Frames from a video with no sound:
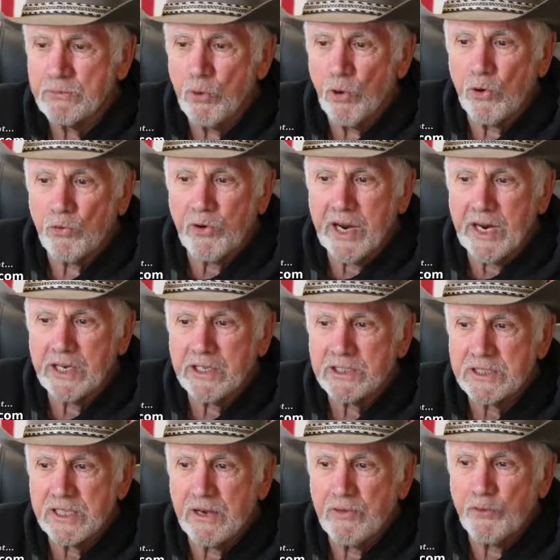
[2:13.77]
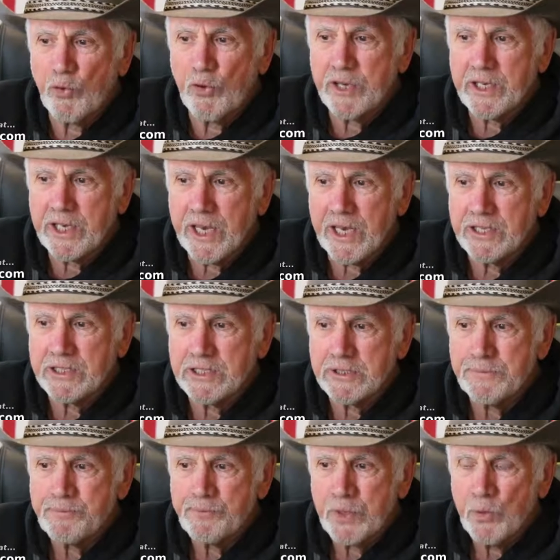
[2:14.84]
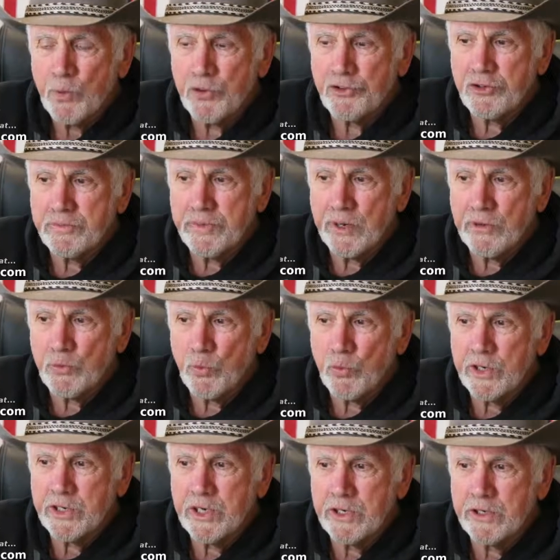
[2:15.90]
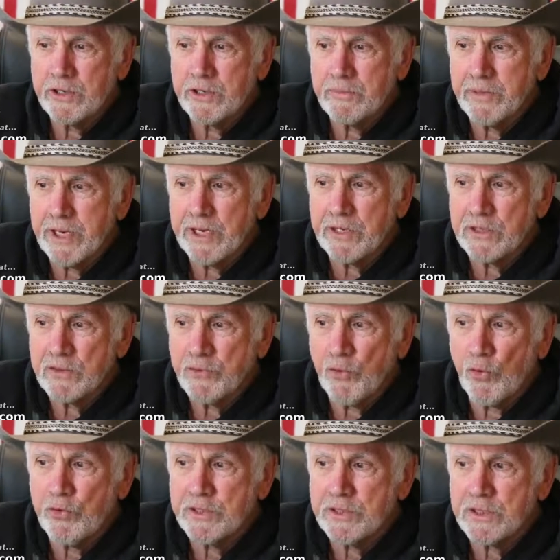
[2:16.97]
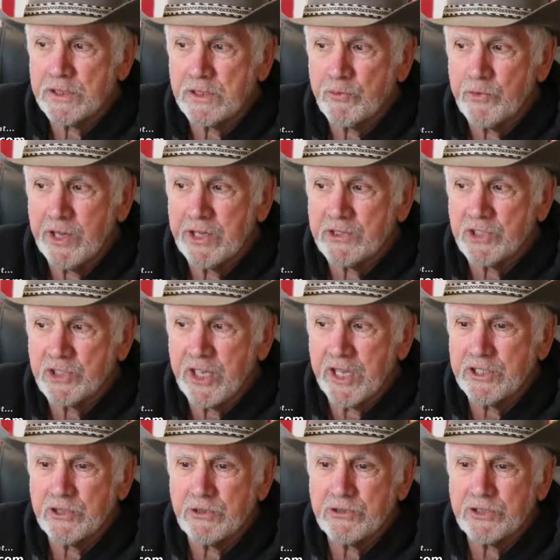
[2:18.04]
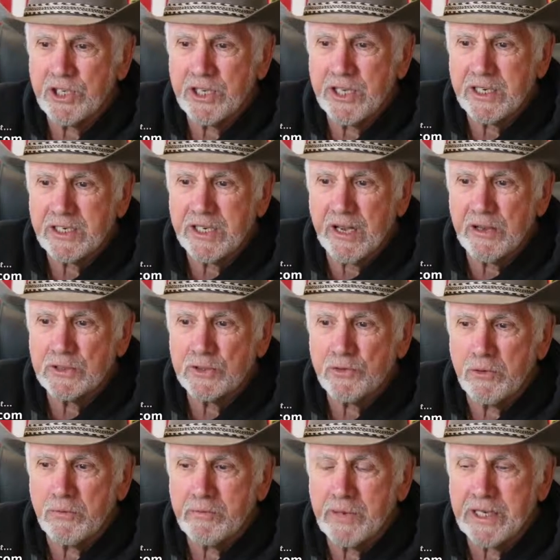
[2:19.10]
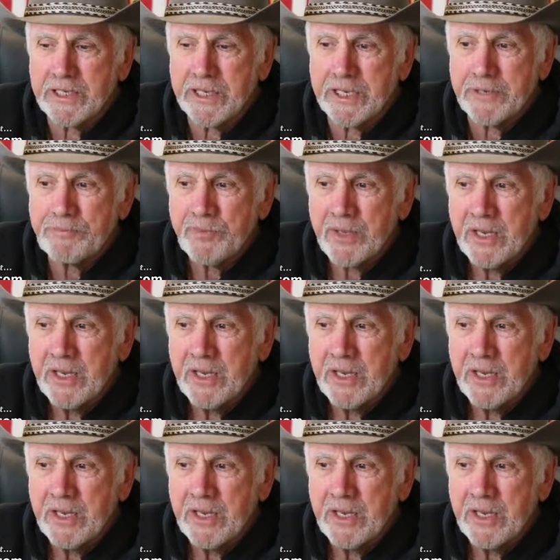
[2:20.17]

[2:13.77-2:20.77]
More rain is now forecast, with about 100 meters, 4 inches of rain, scheduled to hit Townsville Monday,